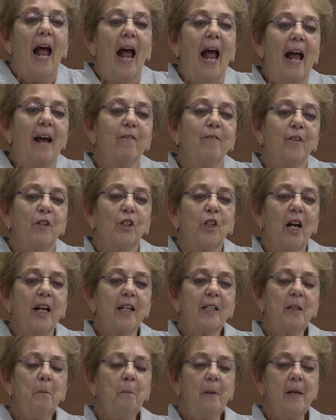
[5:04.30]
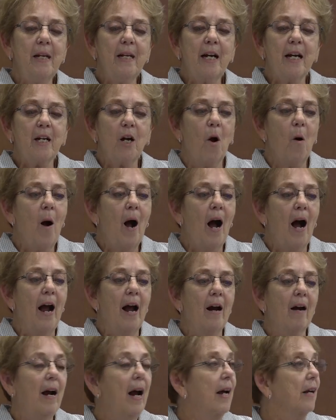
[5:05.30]
And for Chesapeake and
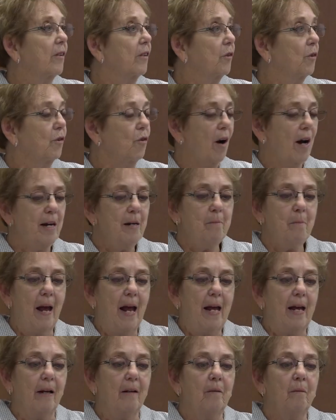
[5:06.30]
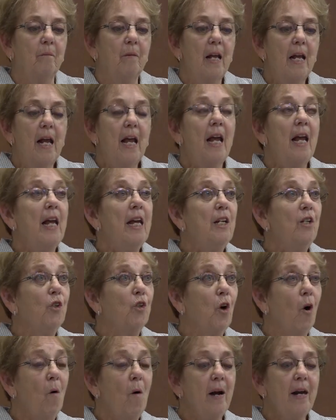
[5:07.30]
Ohio as a trainman. He
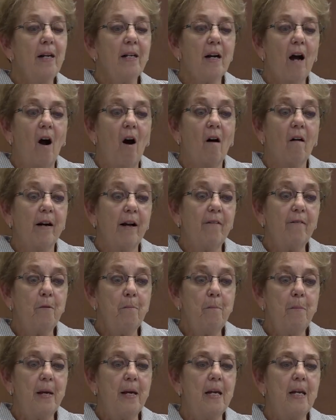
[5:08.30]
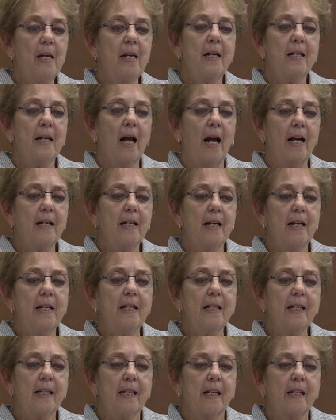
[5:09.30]
joined RFP in
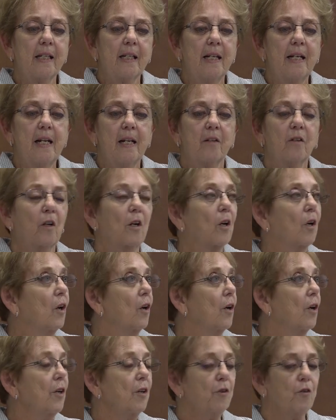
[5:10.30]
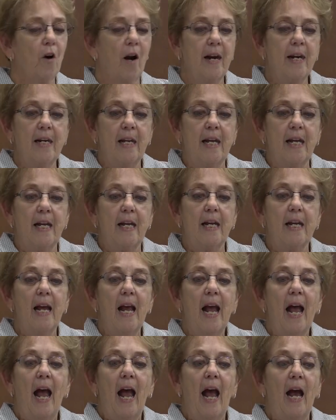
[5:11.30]
1960 as a clerk trainee
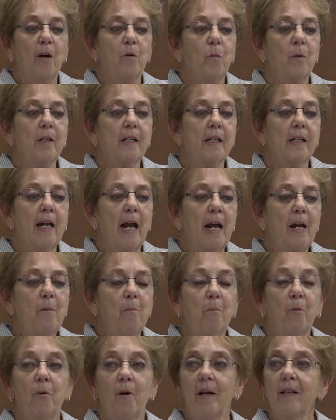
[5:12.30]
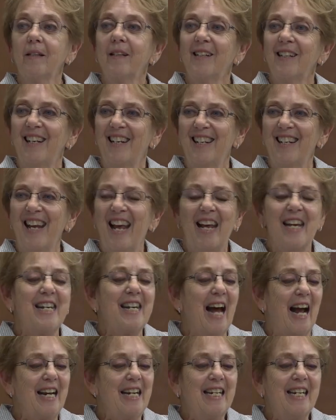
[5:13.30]
and was named president in
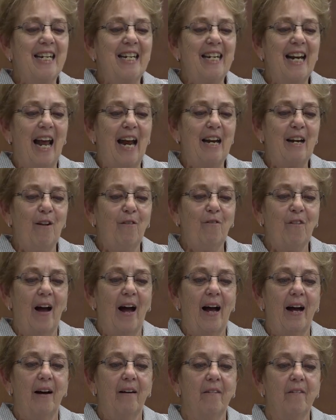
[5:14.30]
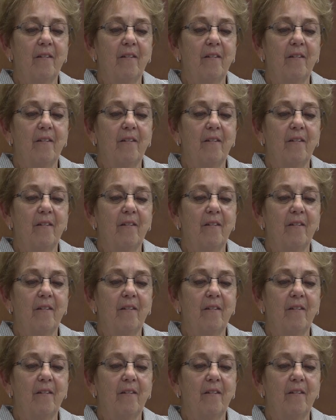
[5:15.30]
1985.